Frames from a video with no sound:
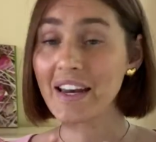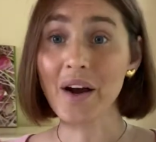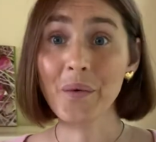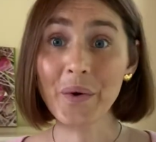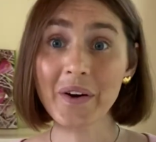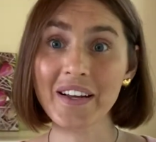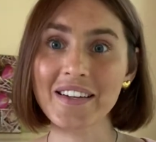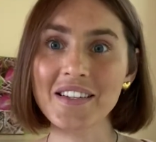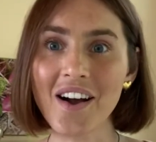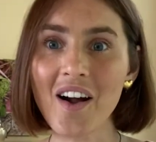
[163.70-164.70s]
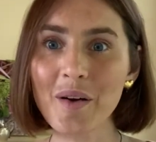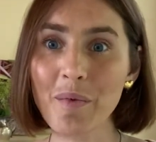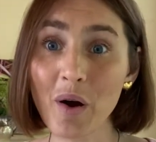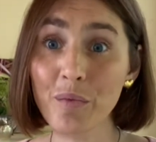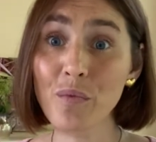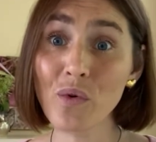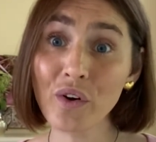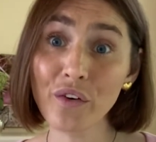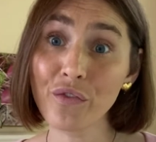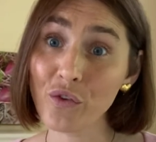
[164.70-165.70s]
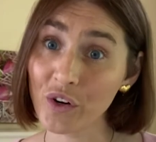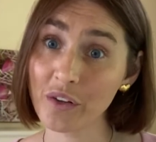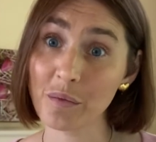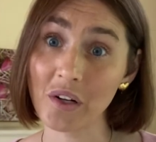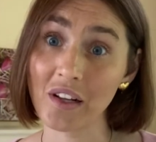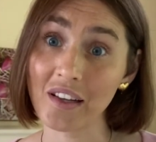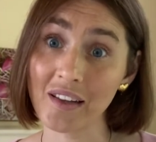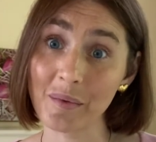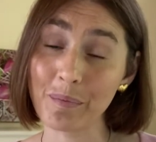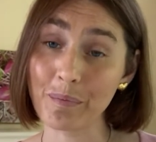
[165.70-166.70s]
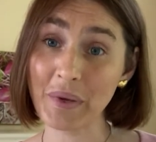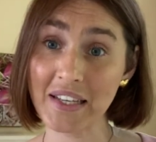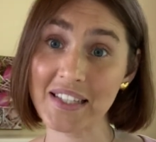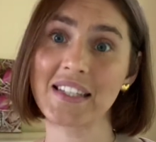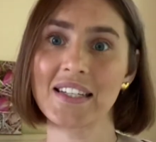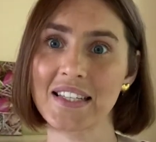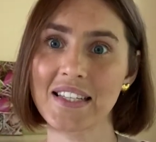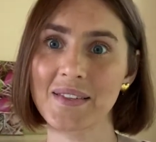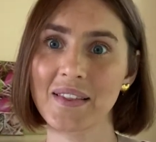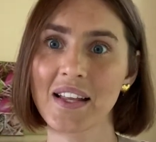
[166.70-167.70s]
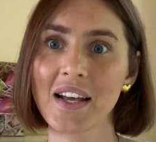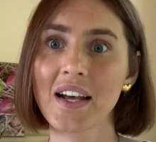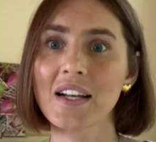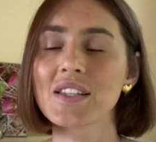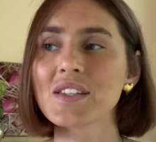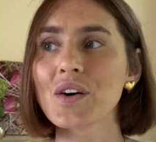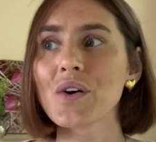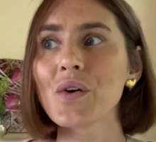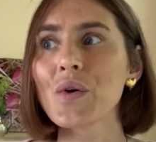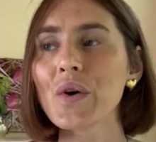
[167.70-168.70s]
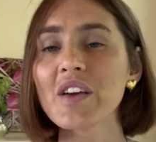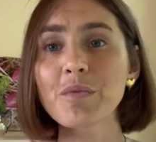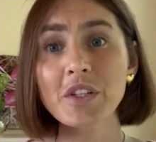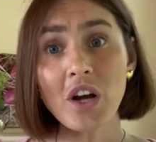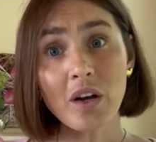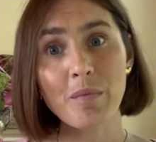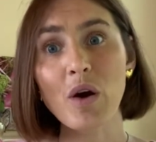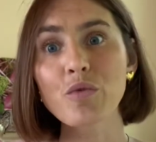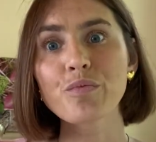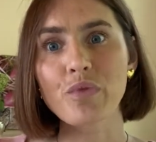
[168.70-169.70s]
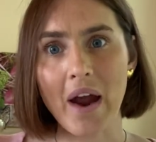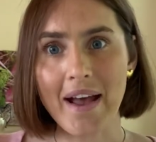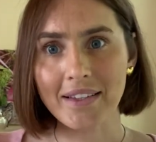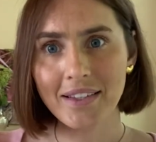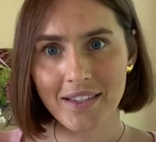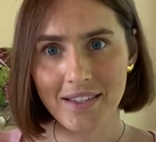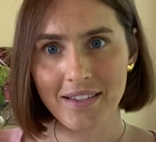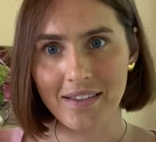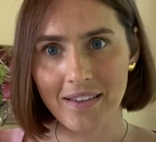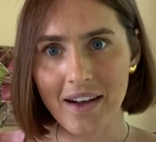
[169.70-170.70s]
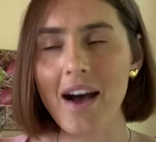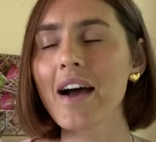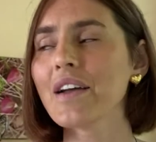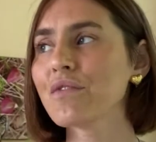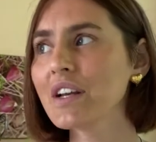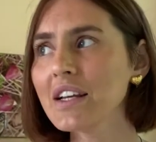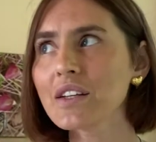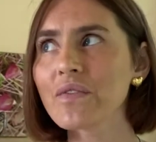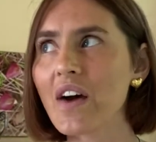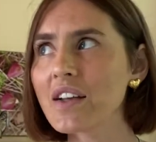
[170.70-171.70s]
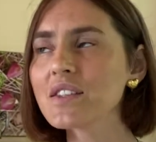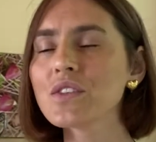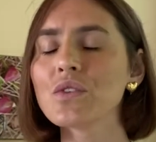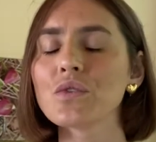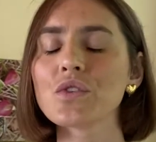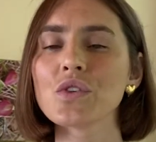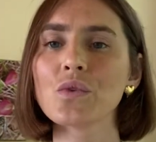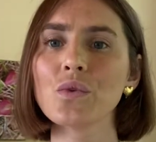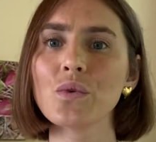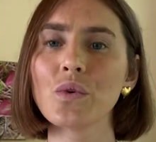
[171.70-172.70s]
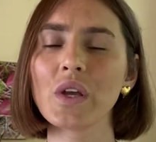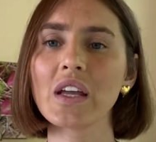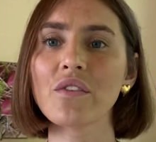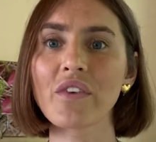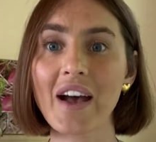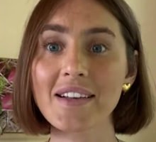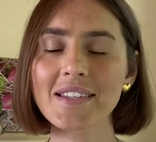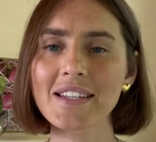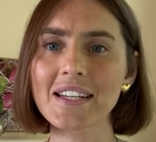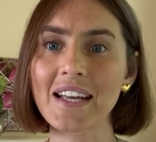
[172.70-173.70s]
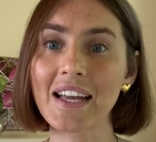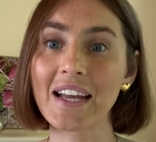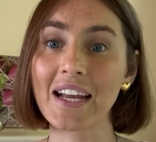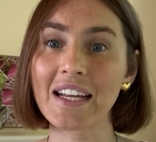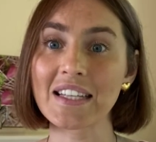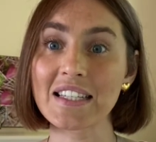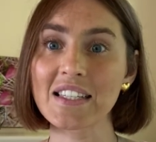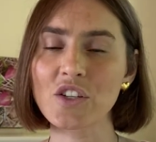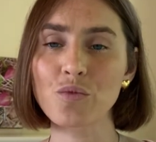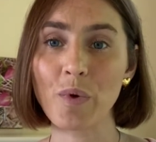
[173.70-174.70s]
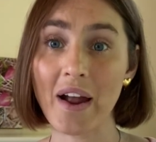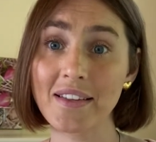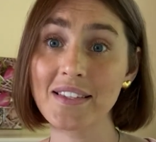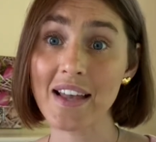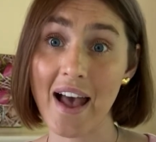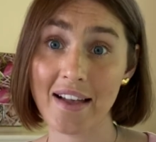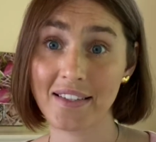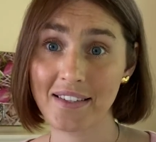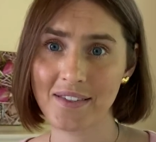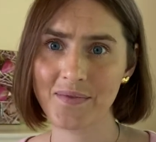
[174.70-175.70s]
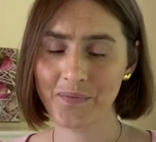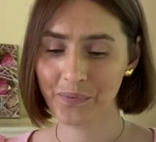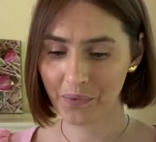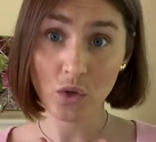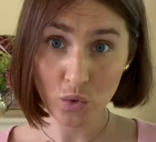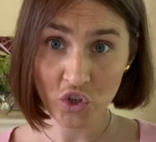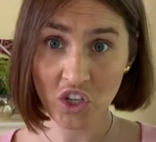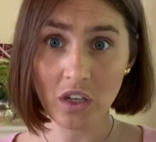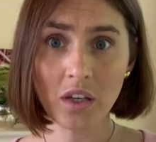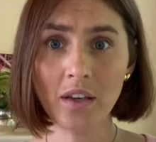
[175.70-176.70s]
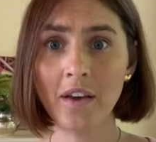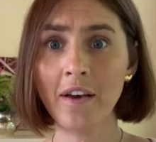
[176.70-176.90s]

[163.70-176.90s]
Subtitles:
now we're gonna talk about more affordable pieces. So if we talk about brands, I really advise you to invest in such brands as Gucci,